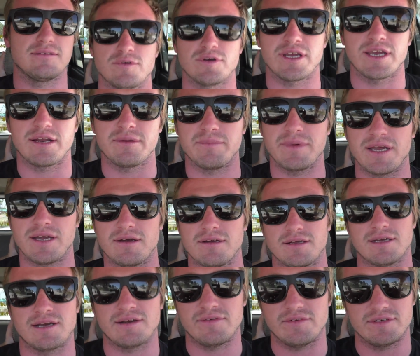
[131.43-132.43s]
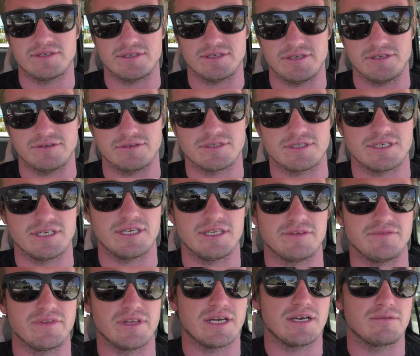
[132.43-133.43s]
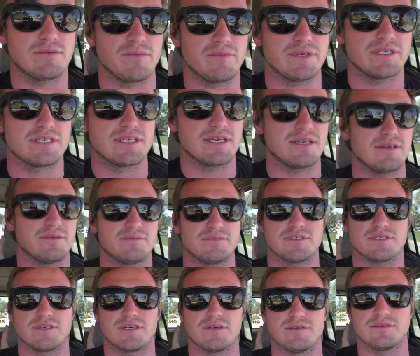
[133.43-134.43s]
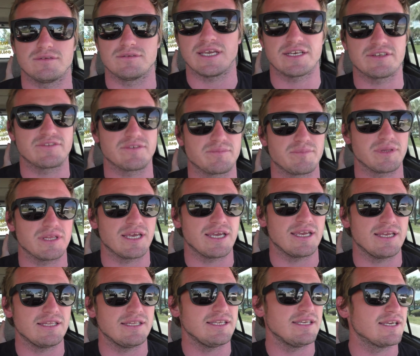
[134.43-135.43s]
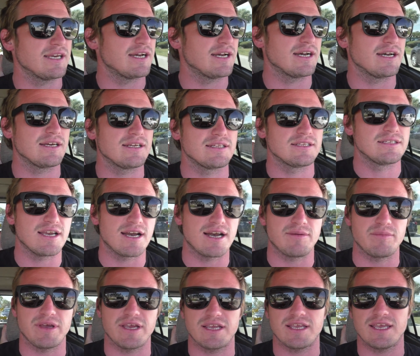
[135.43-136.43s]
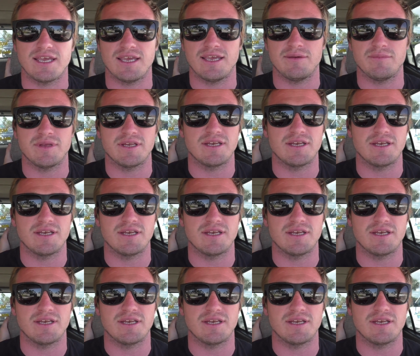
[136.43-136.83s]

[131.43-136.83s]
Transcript: We'll get them out. Obviously, you'll see in the vlog when we send them. So thanks for playing the comment game.